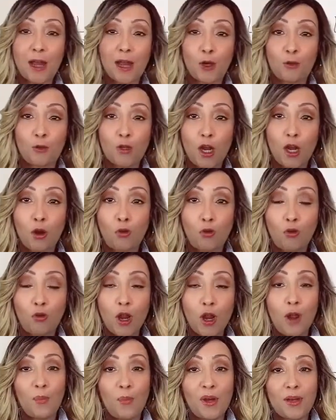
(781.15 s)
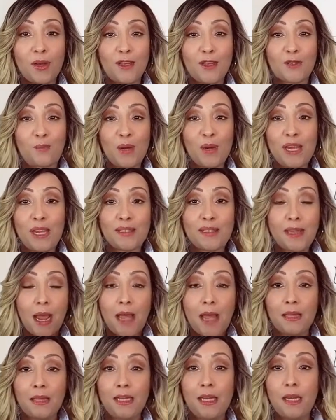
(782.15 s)
I don't know, but it's
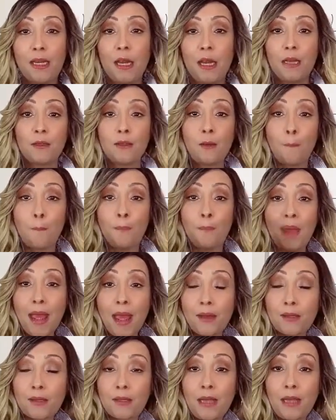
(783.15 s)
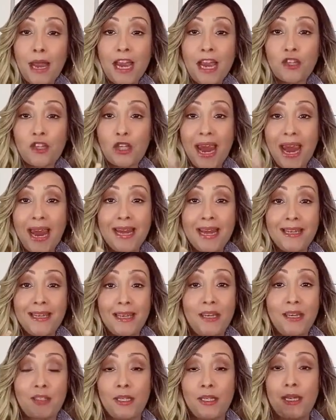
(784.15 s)
bit.ly backslash
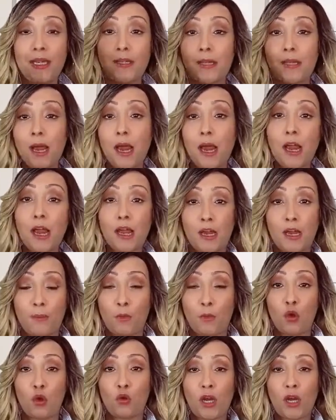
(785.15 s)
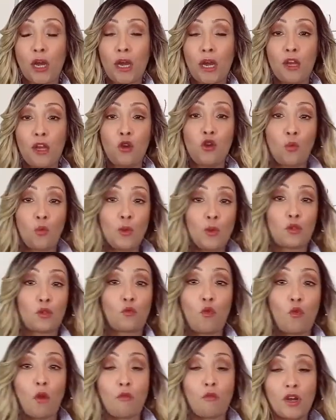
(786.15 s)
ADC time. Okay, you know Miss
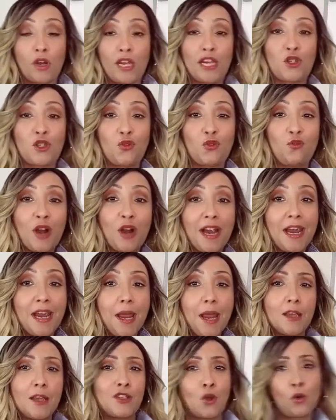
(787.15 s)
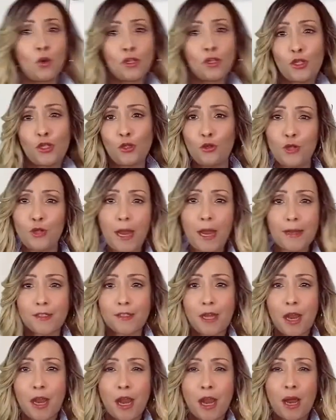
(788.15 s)
Aurorah will get you right. So until next
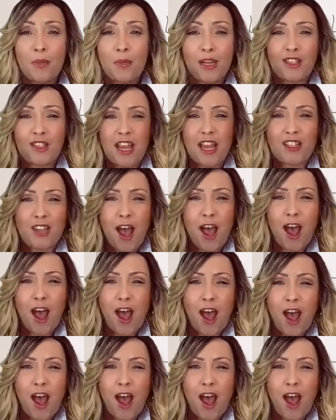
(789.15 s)
time, ta-ta.